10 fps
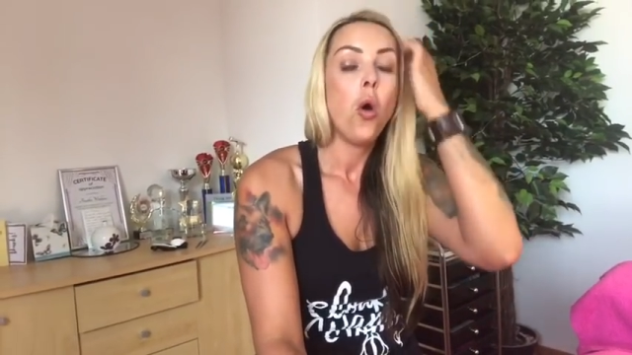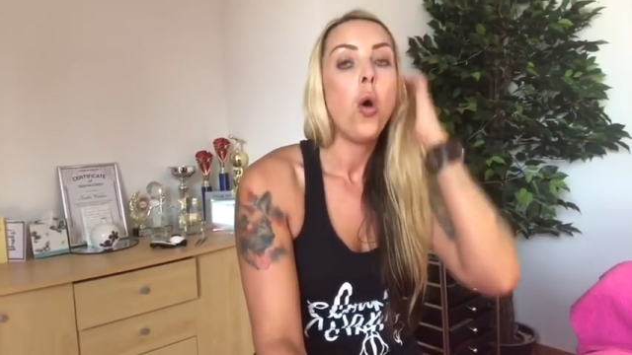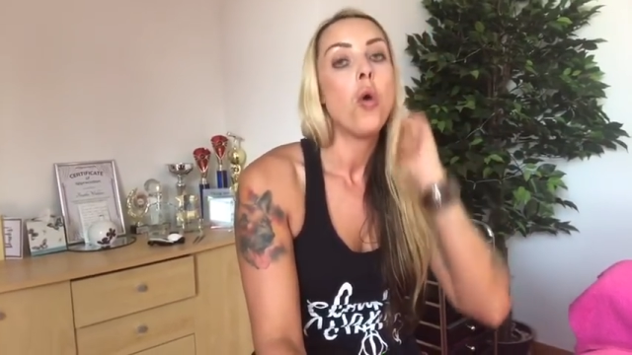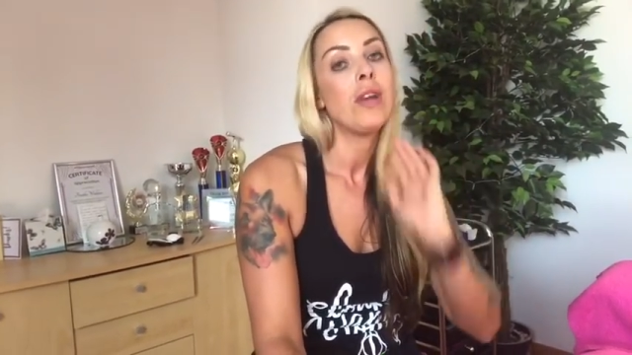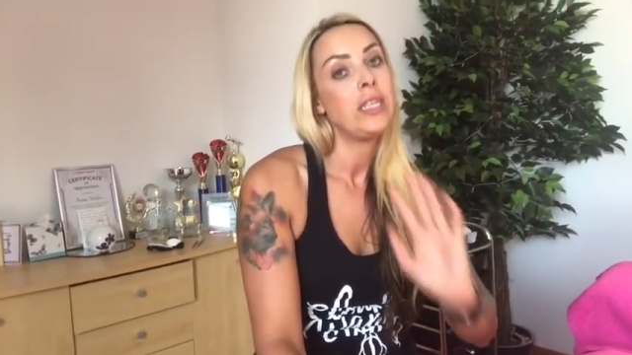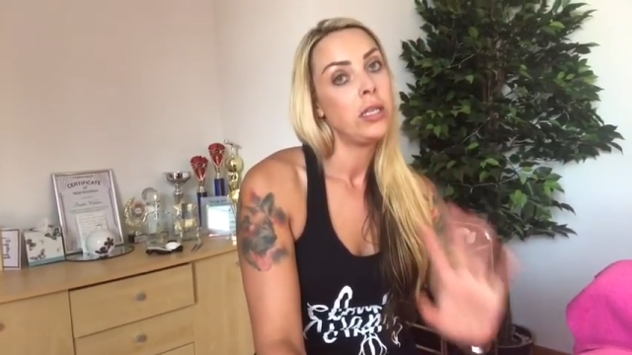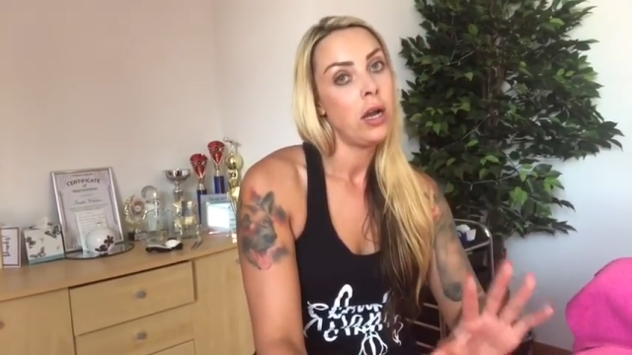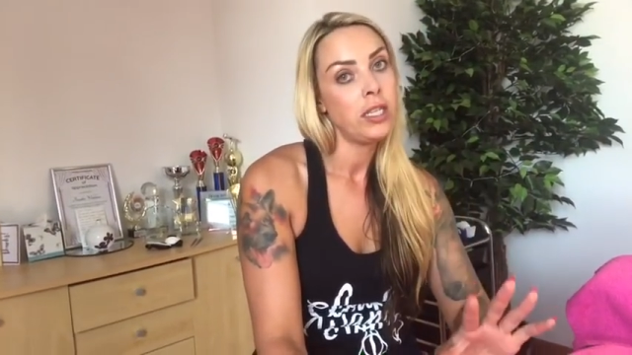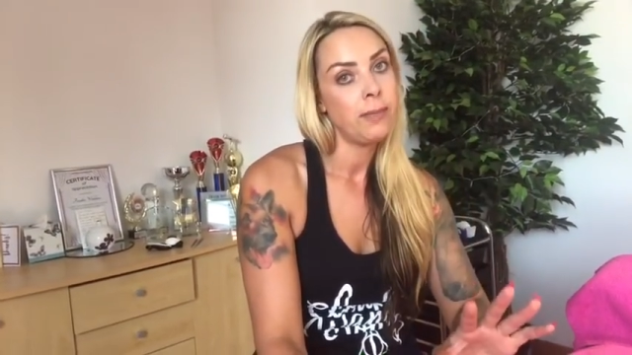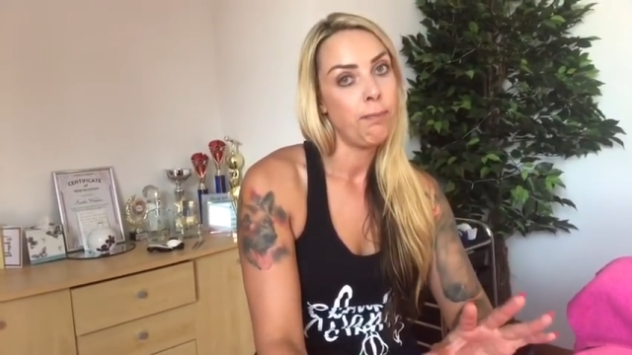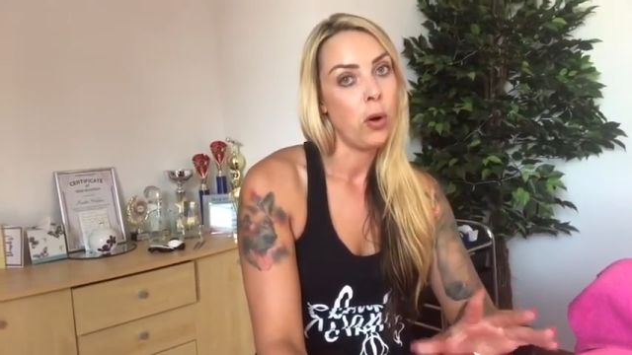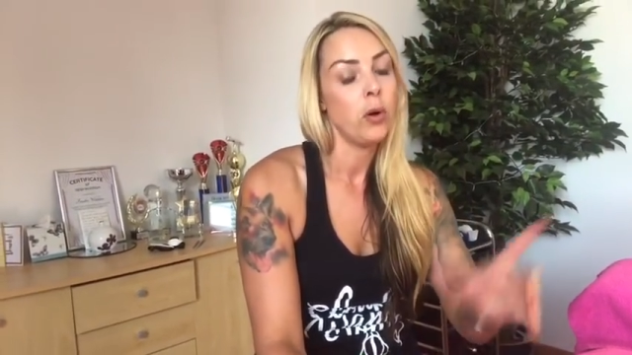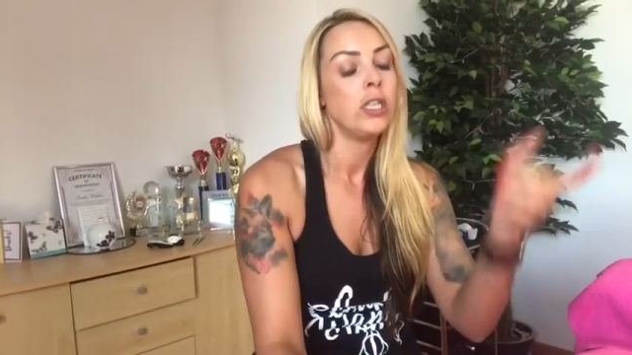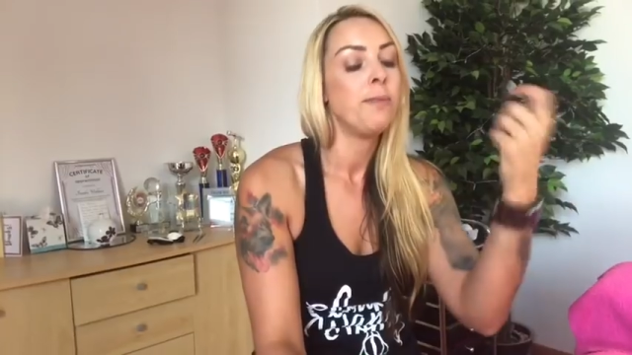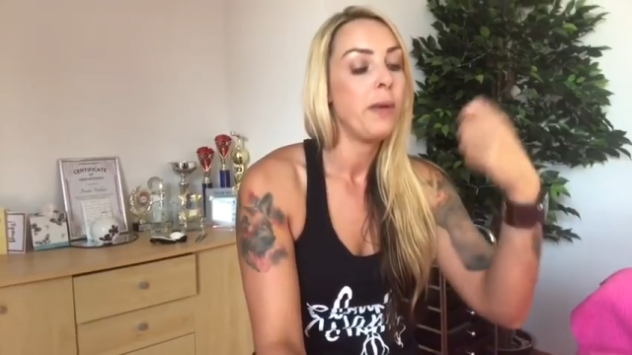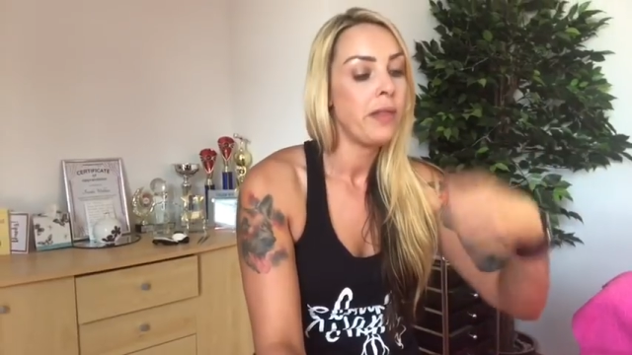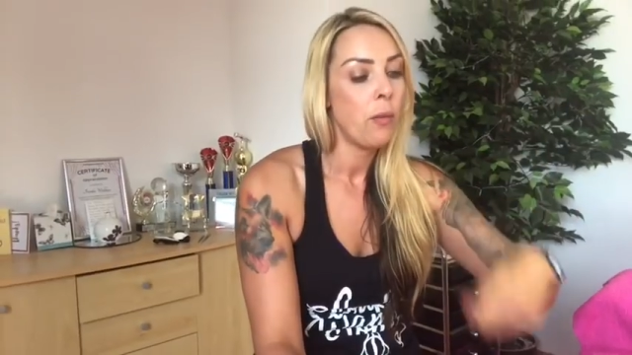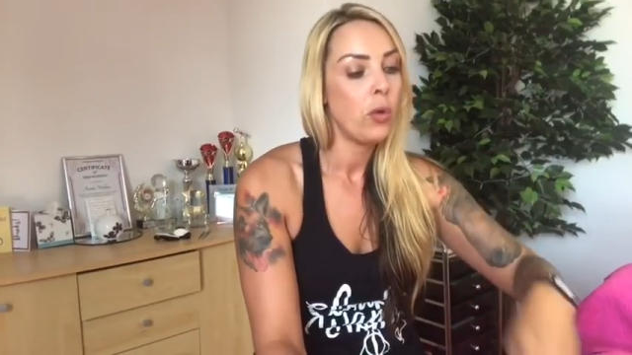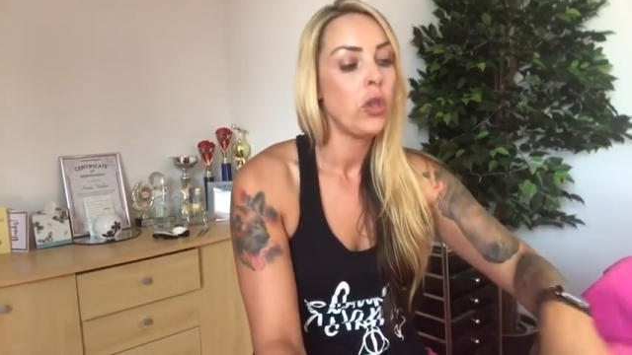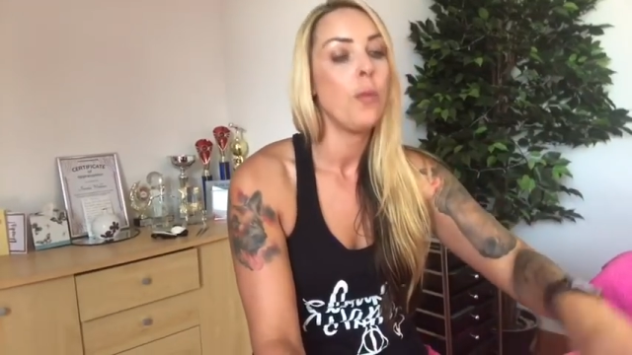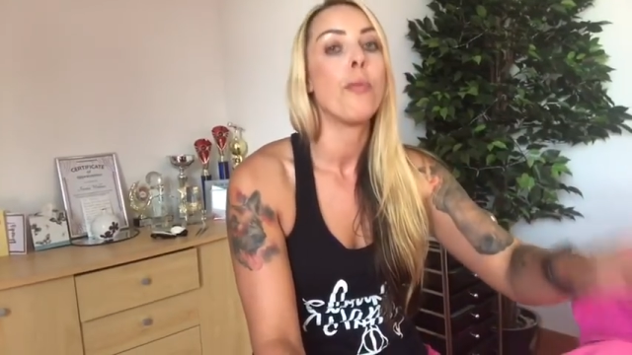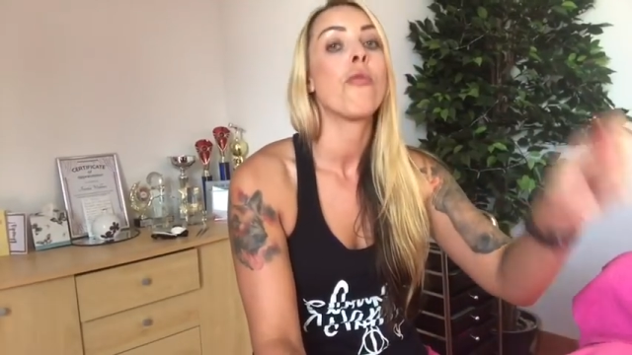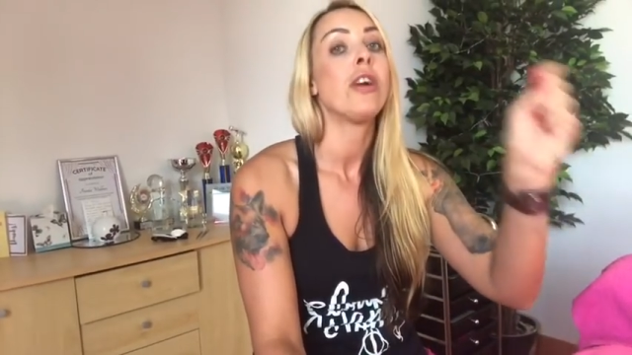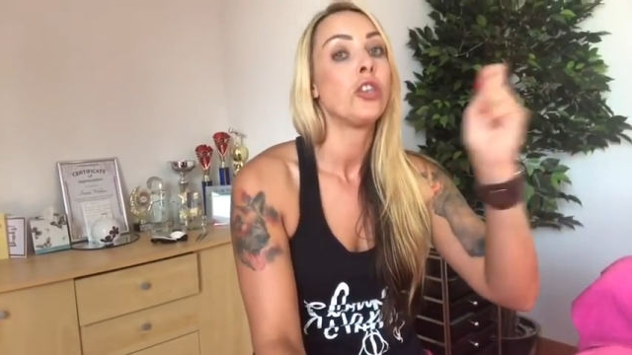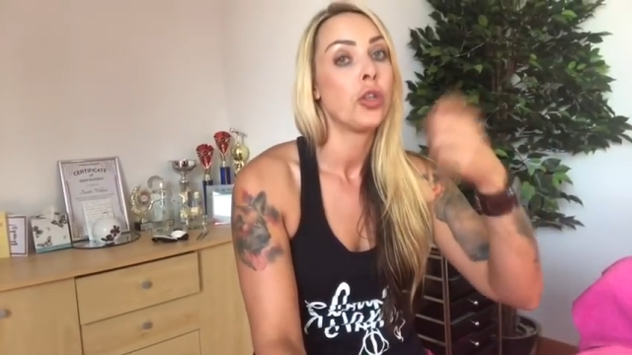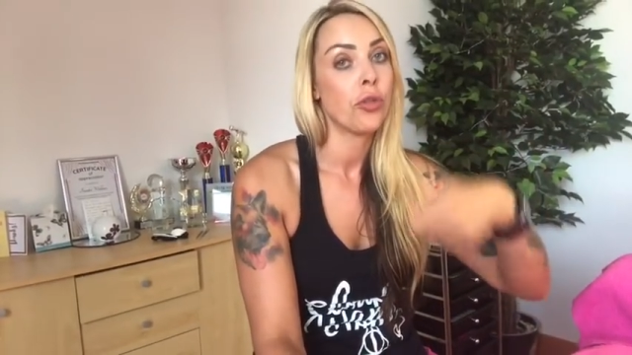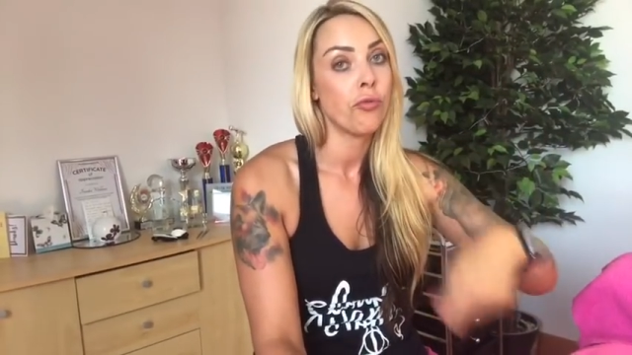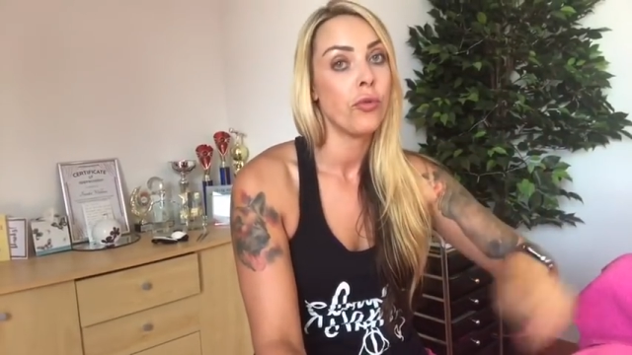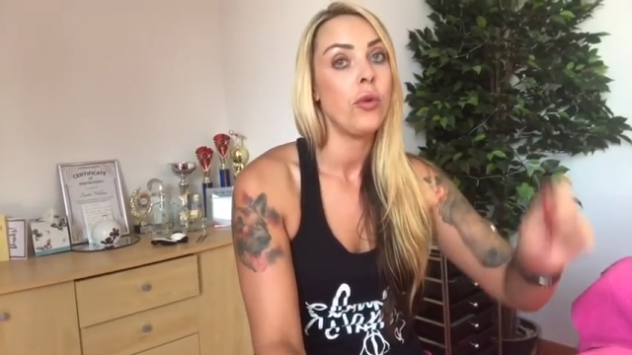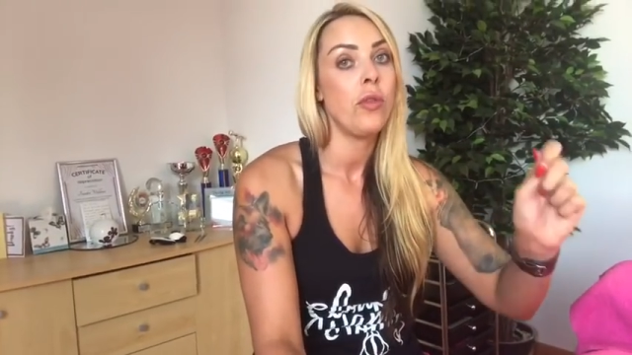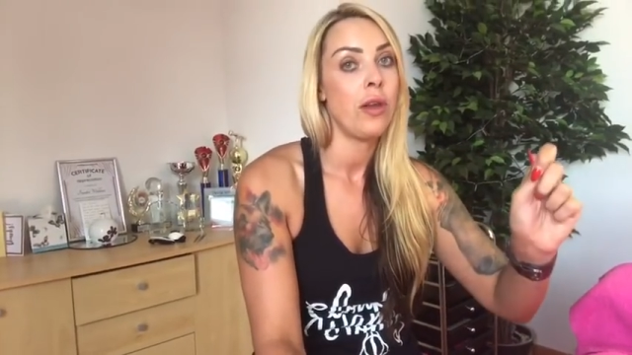or it does bond, but then when you brush through